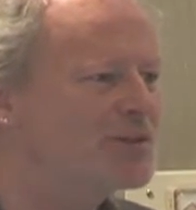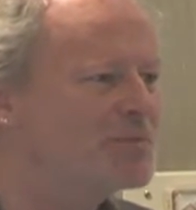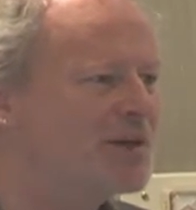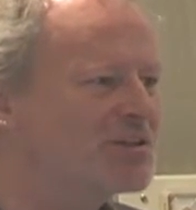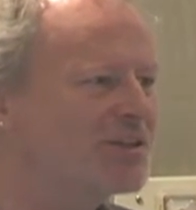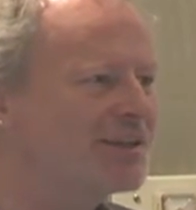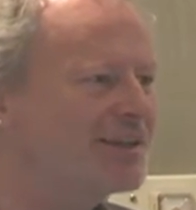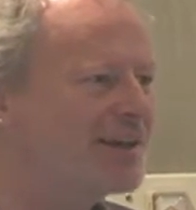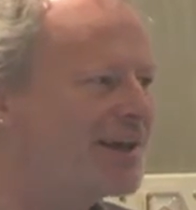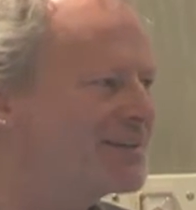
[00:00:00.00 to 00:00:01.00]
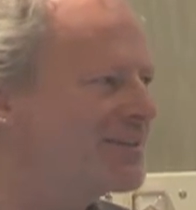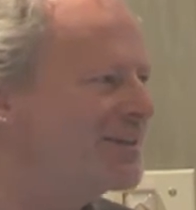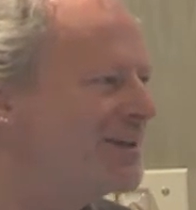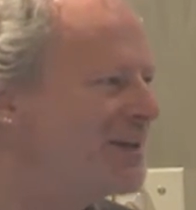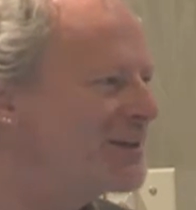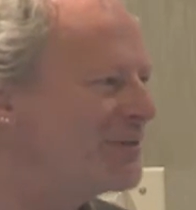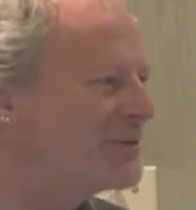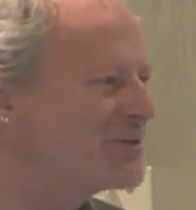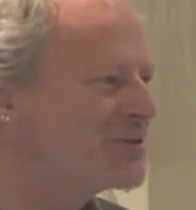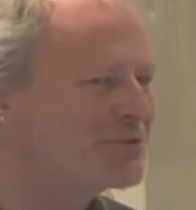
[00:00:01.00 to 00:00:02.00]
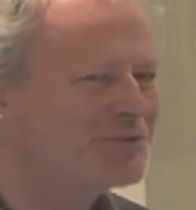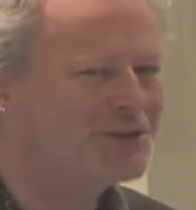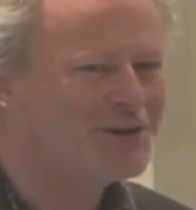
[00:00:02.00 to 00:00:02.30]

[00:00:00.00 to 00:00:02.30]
especially at levels of